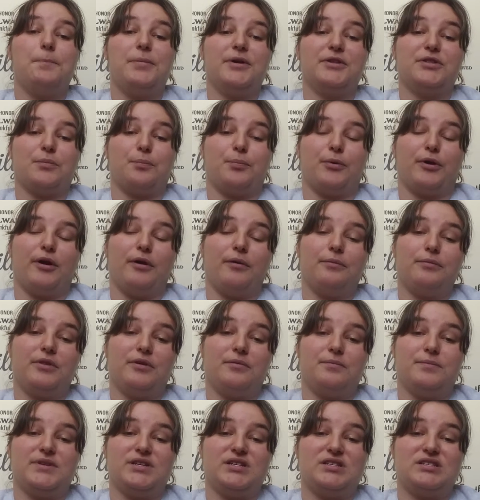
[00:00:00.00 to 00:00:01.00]
But the
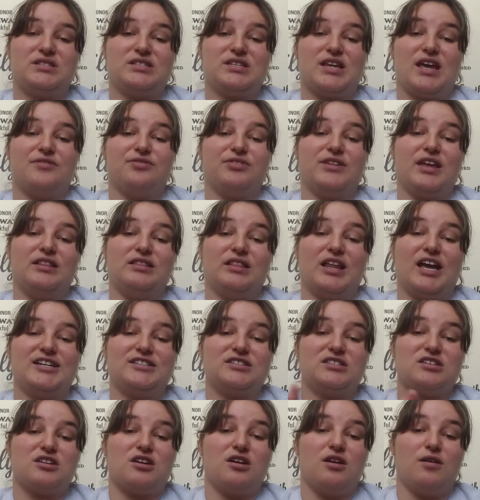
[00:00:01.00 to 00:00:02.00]
problem is that they
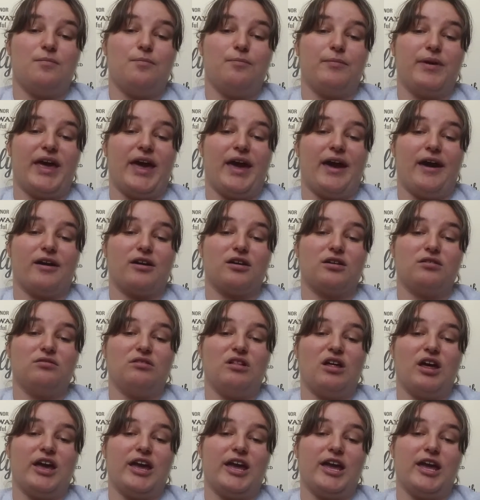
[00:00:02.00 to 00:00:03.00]
like to come back.
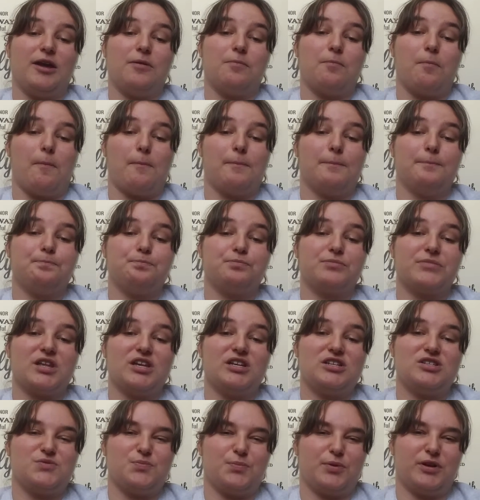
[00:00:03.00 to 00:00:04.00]
Like,
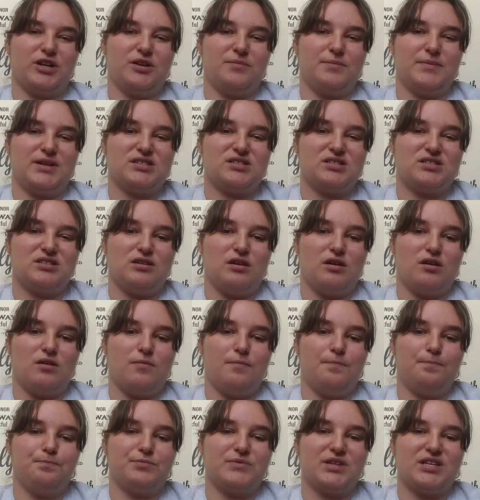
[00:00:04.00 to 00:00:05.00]
it's pretty messed
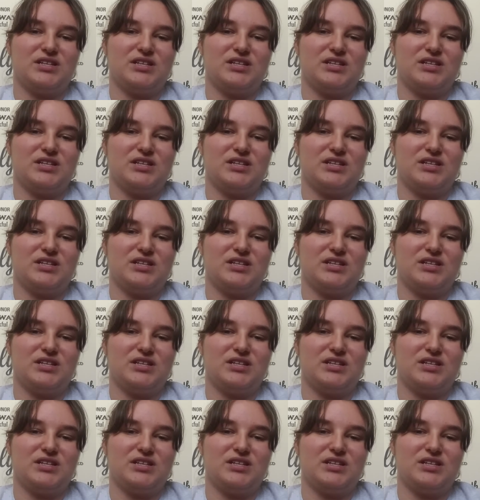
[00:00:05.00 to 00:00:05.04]
up.